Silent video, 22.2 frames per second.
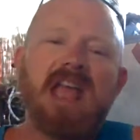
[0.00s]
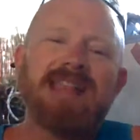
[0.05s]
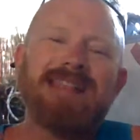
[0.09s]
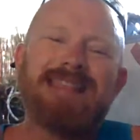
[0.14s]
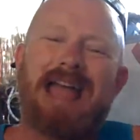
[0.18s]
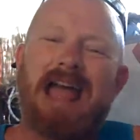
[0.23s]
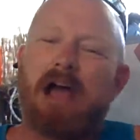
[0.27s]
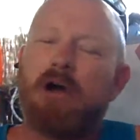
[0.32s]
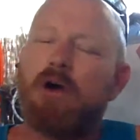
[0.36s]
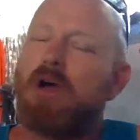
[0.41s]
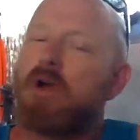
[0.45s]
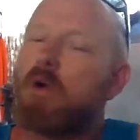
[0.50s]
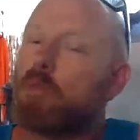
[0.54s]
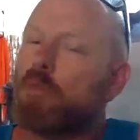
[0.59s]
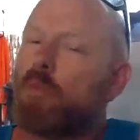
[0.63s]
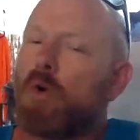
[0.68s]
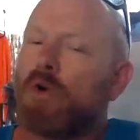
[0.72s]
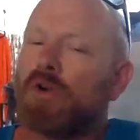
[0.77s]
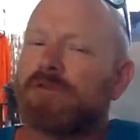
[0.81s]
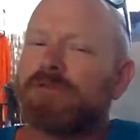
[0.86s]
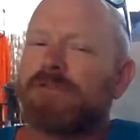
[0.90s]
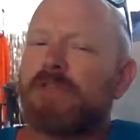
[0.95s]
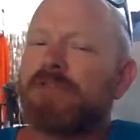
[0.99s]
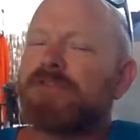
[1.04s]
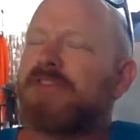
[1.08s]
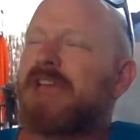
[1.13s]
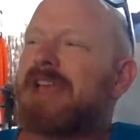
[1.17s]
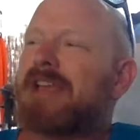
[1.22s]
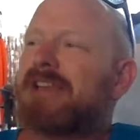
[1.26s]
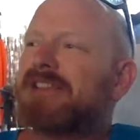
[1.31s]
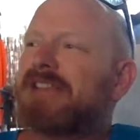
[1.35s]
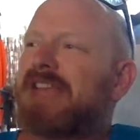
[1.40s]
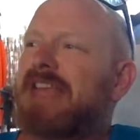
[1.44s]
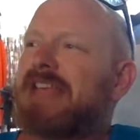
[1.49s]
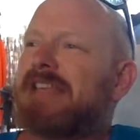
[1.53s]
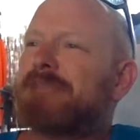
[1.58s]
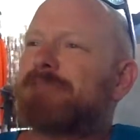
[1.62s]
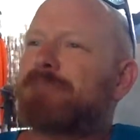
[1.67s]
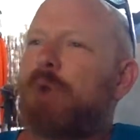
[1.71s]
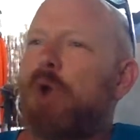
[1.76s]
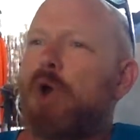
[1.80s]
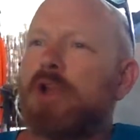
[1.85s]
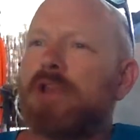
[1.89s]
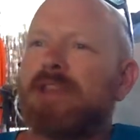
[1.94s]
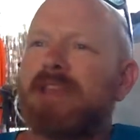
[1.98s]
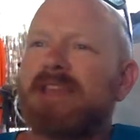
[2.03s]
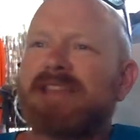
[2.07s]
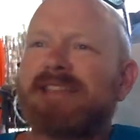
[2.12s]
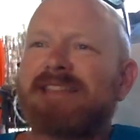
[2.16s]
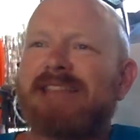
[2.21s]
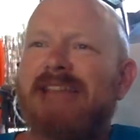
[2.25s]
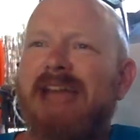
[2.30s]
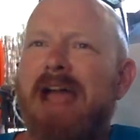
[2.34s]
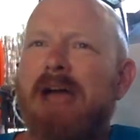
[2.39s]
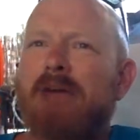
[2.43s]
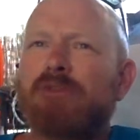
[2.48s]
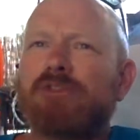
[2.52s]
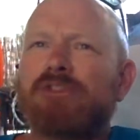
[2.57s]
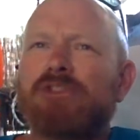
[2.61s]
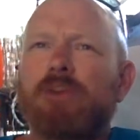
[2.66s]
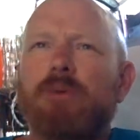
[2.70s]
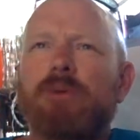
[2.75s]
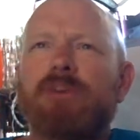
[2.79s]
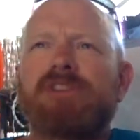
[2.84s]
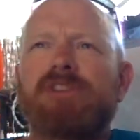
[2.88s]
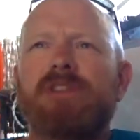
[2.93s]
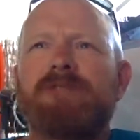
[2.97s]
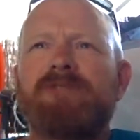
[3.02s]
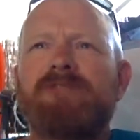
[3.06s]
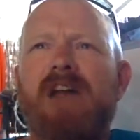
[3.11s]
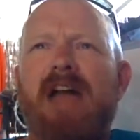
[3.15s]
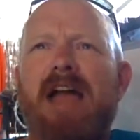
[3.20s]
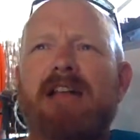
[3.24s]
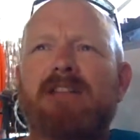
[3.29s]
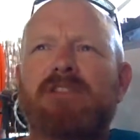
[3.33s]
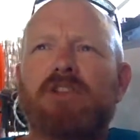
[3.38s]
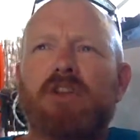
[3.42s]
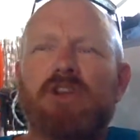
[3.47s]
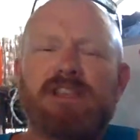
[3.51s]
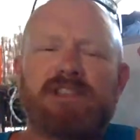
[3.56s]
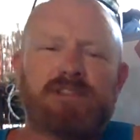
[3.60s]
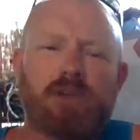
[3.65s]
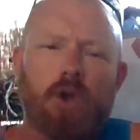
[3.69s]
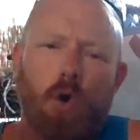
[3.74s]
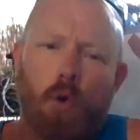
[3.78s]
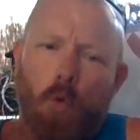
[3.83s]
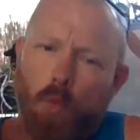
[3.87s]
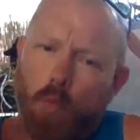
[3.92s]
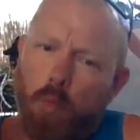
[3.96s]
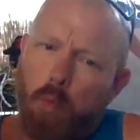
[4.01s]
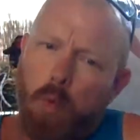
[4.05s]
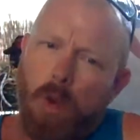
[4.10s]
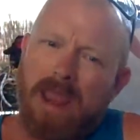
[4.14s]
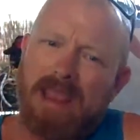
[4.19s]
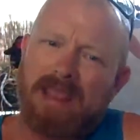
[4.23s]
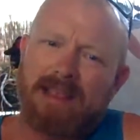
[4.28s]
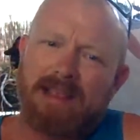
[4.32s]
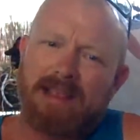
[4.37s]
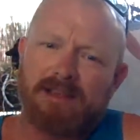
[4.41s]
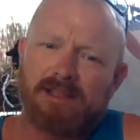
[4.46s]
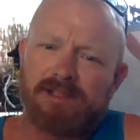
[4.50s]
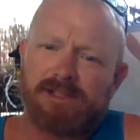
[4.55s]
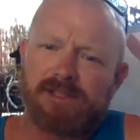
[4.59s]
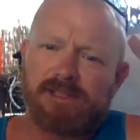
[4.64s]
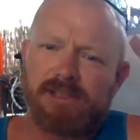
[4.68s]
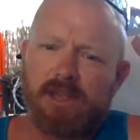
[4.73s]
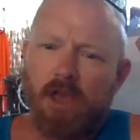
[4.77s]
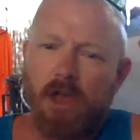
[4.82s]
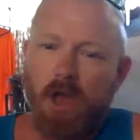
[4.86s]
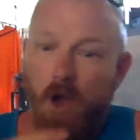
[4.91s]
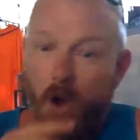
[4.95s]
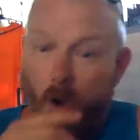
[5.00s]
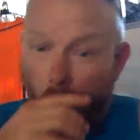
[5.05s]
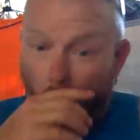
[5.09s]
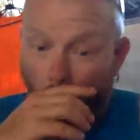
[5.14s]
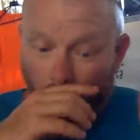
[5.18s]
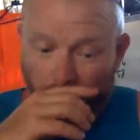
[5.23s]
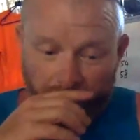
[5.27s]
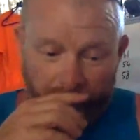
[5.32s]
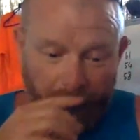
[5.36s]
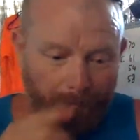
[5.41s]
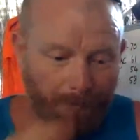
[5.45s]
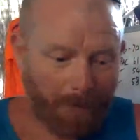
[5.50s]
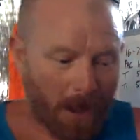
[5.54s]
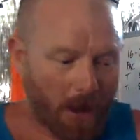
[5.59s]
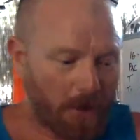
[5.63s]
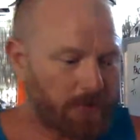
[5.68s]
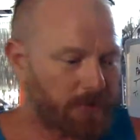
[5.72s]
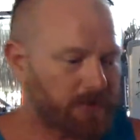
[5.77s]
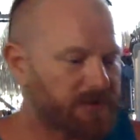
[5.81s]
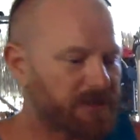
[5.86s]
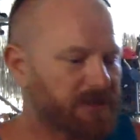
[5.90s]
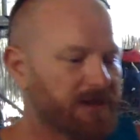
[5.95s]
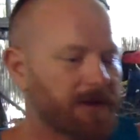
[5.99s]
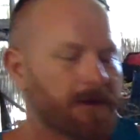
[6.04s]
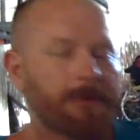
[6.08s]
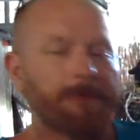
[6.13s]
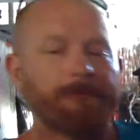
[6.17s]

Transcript: Now, one of the things he's putting this down to is the fact that he's got wings on the boat.